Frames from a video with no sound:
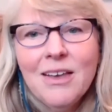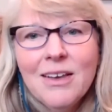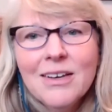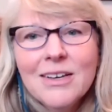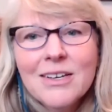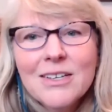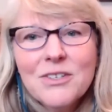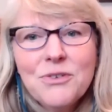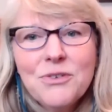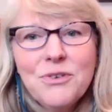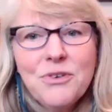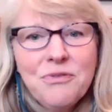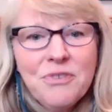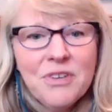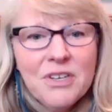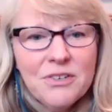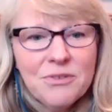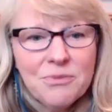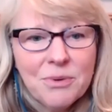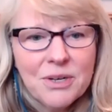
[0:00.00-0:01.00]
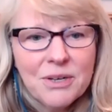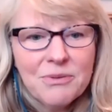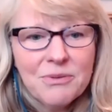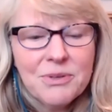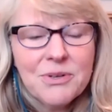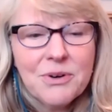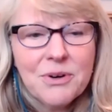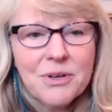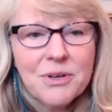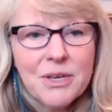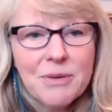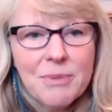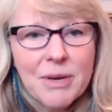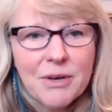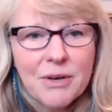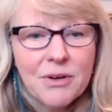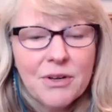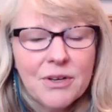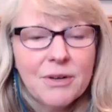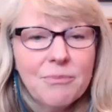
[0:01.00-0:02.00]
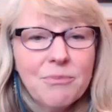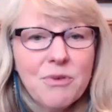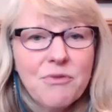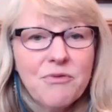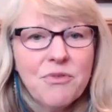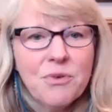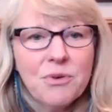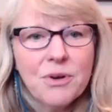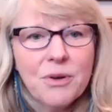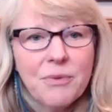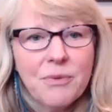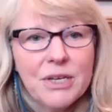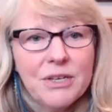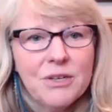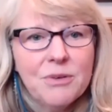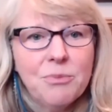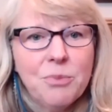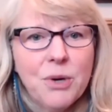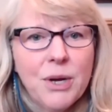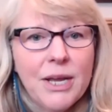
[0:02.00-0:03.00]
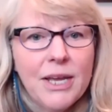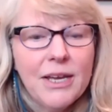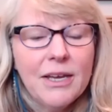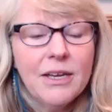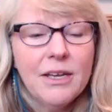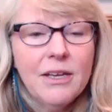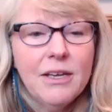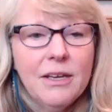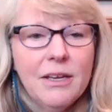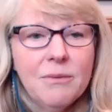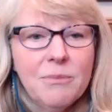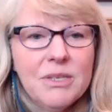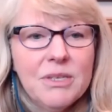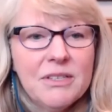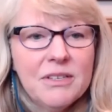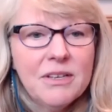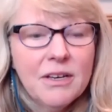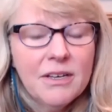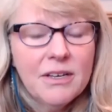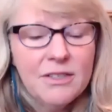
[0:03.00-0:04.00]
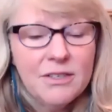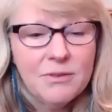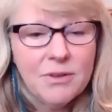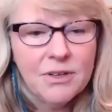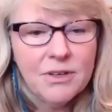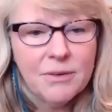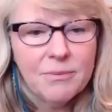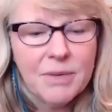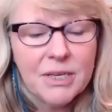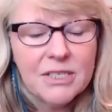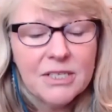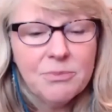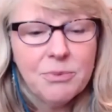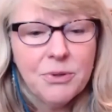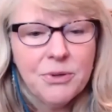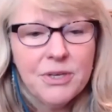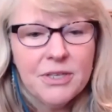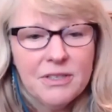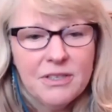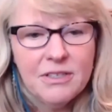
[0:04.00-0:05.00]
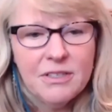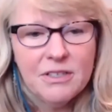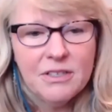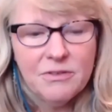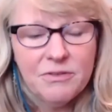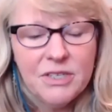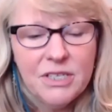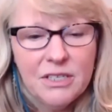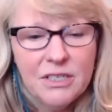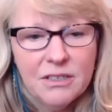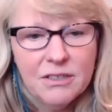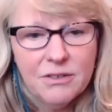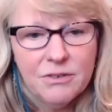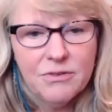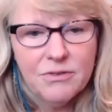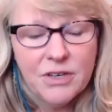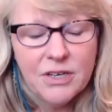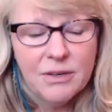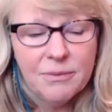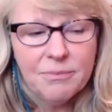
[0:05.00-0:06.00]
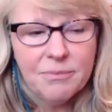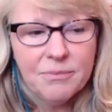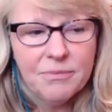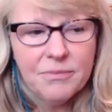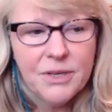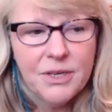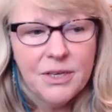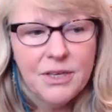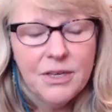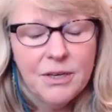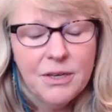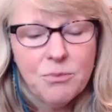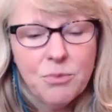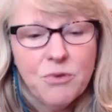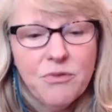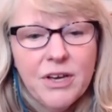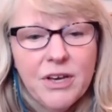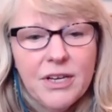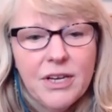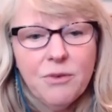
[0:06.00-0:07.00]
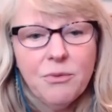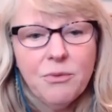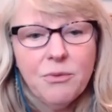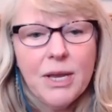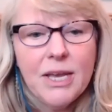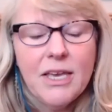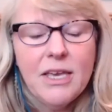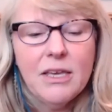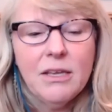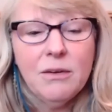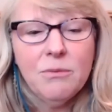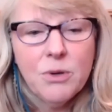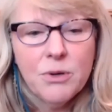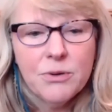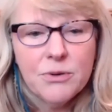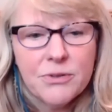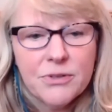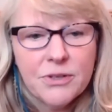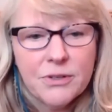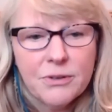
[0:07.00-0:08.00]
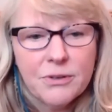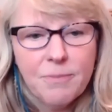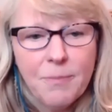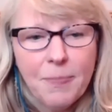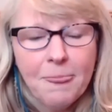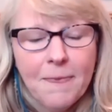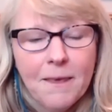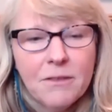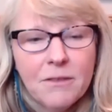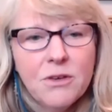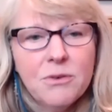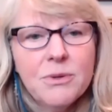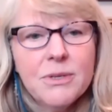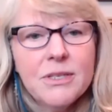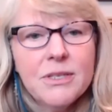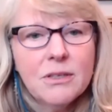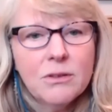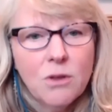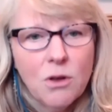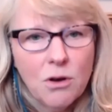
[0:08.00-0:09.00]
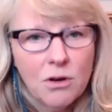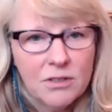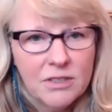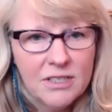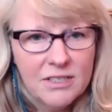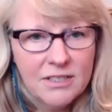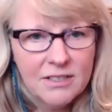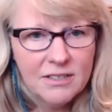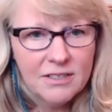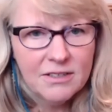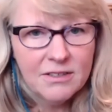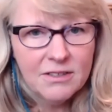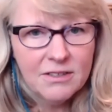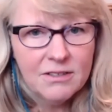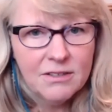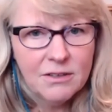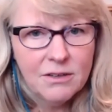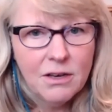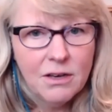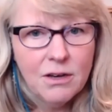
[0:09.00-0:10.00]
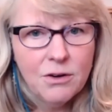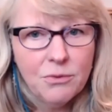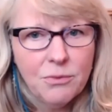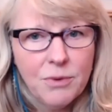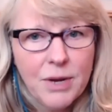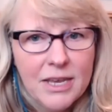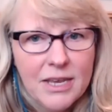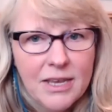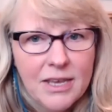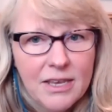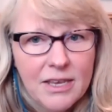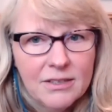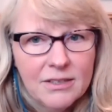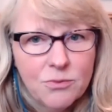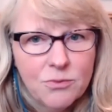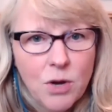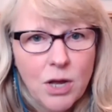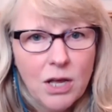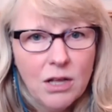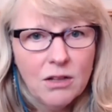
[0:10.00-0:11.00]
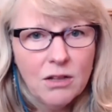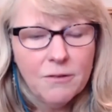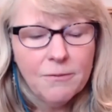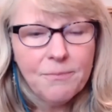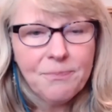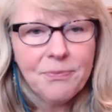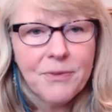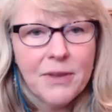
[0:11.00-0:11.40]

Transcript: So, to finish what I was talking about before I went to break, besides experiences of providing Reiki in person, there is the long distance Reiki as well.